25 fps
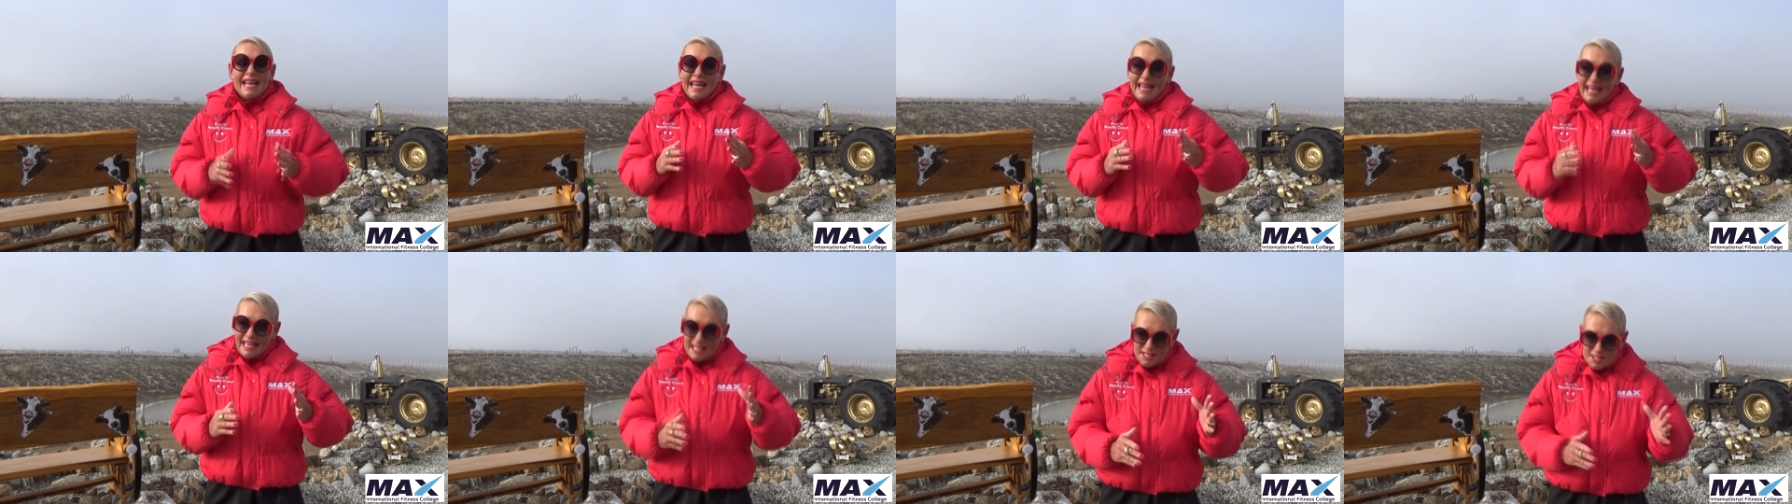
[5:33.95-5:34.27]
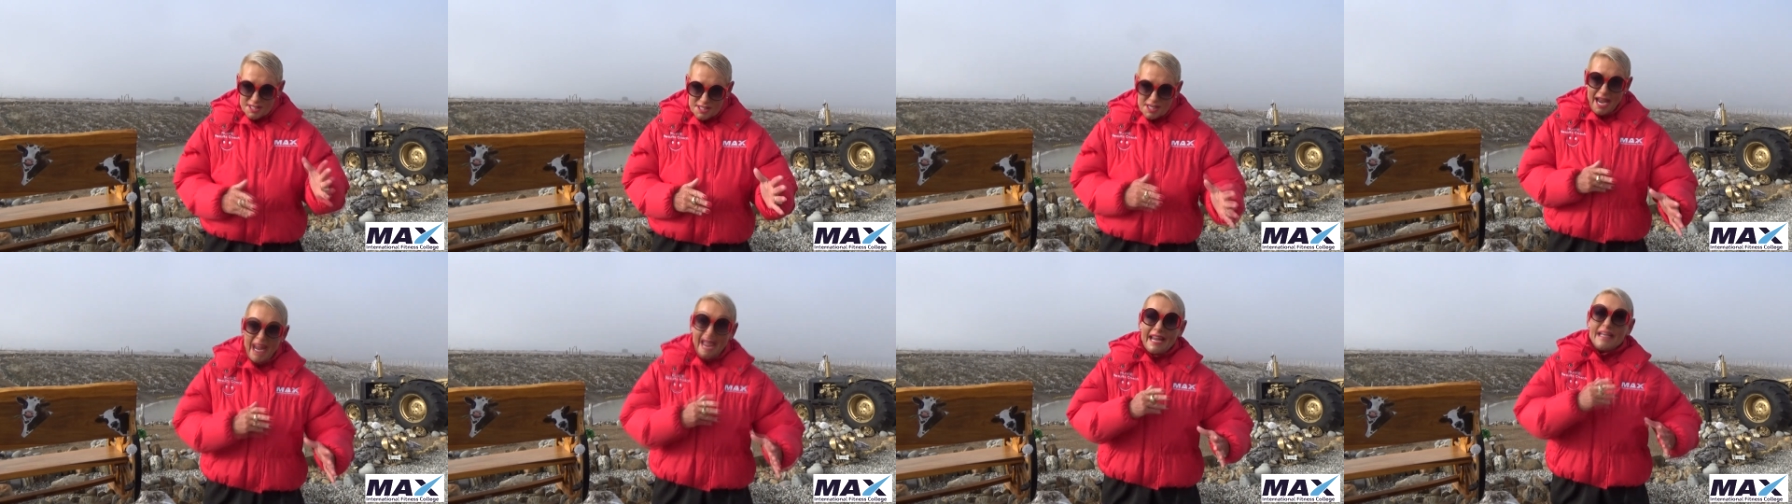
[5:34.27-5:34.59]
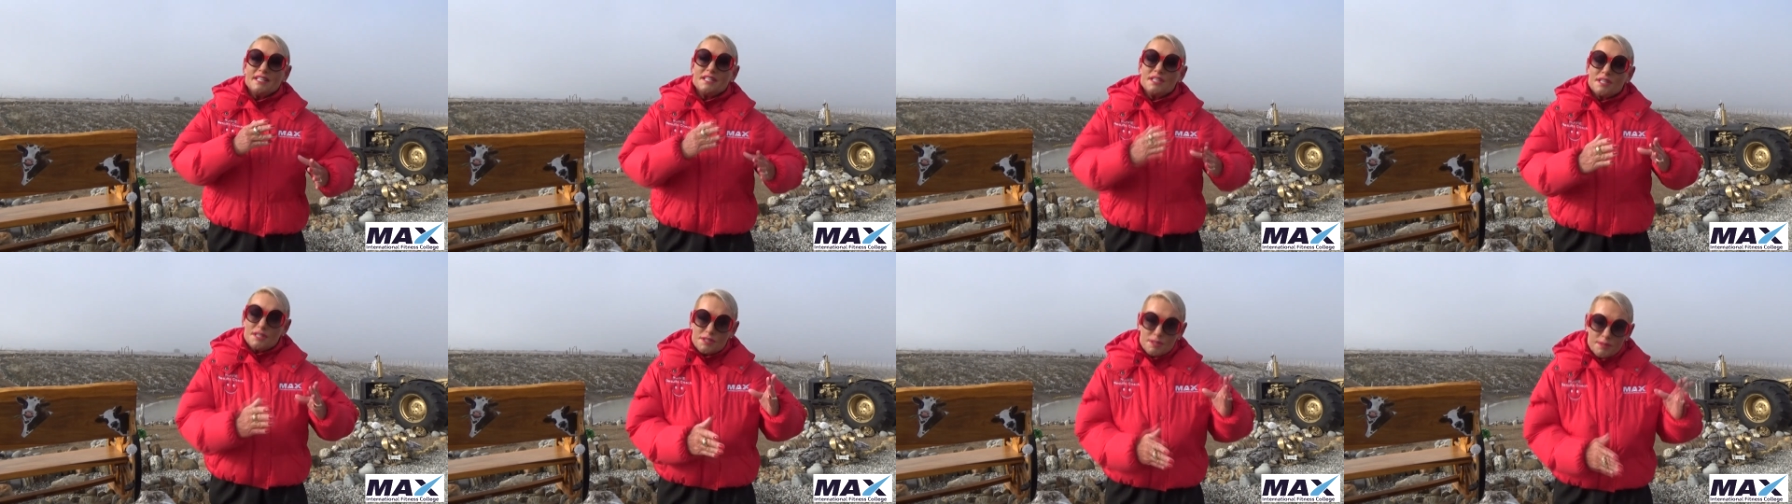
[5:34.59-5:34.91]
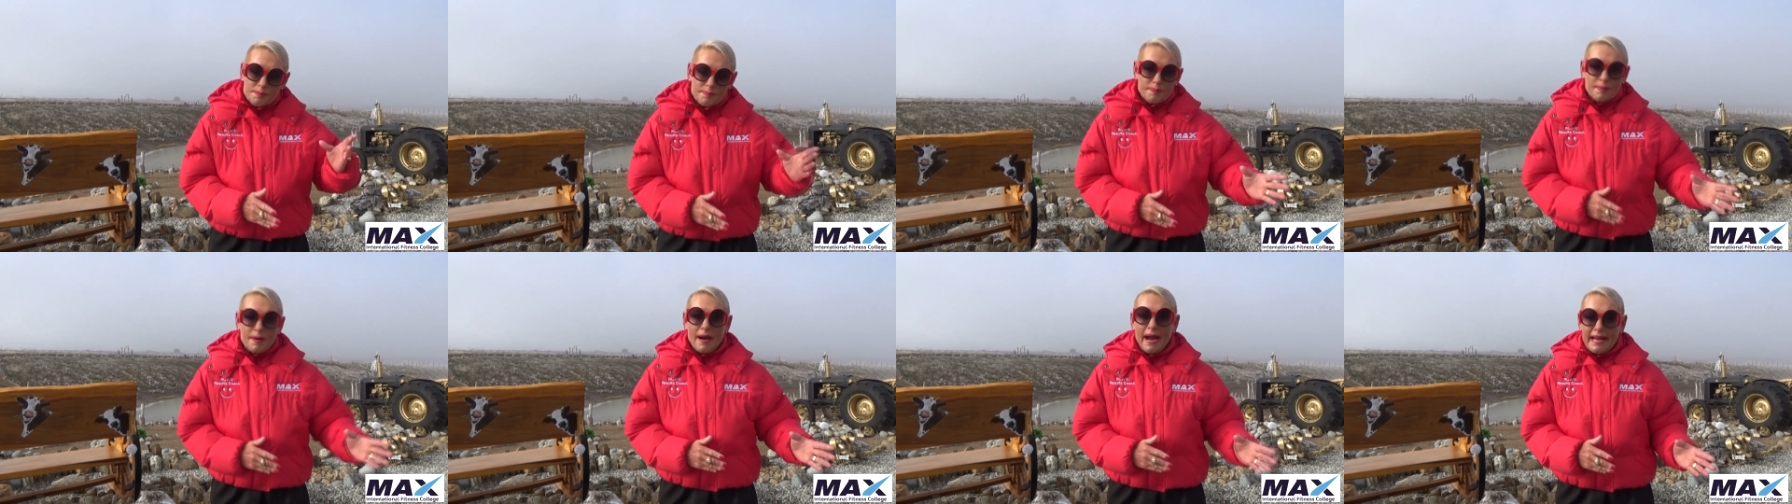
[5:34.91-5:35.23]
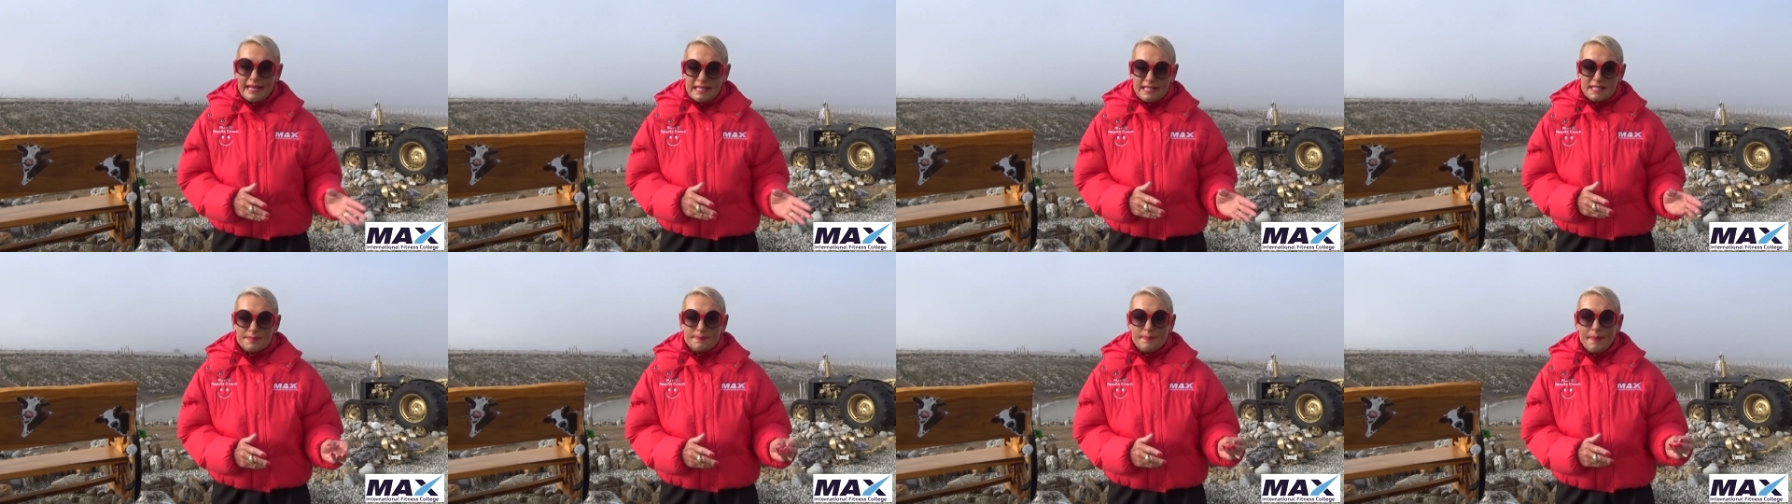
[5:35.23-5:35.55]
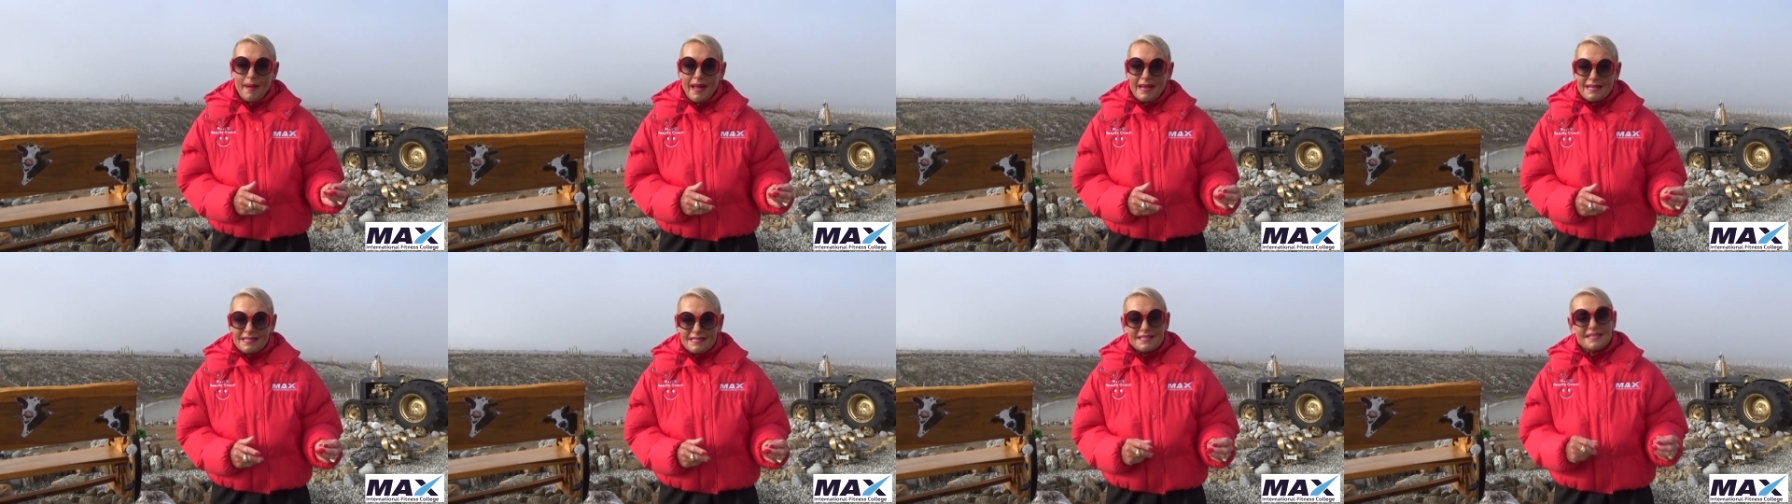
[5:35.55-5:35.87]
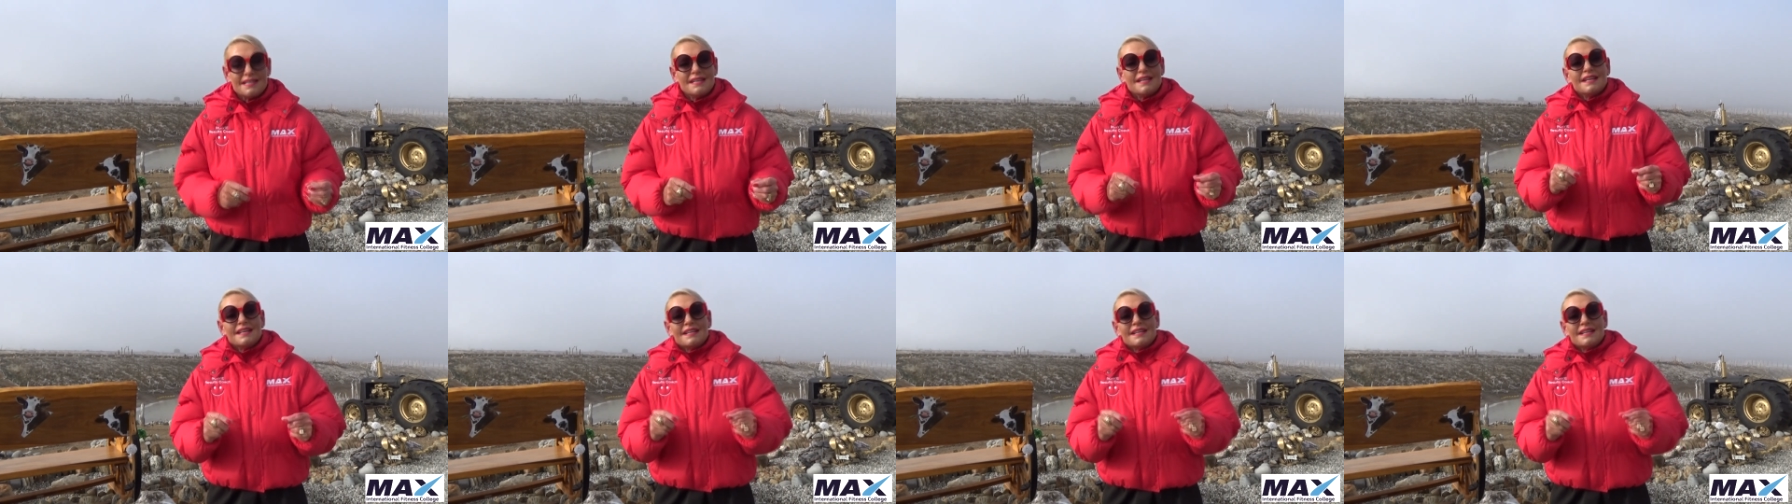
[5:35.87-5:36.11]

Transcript: it changes your brain space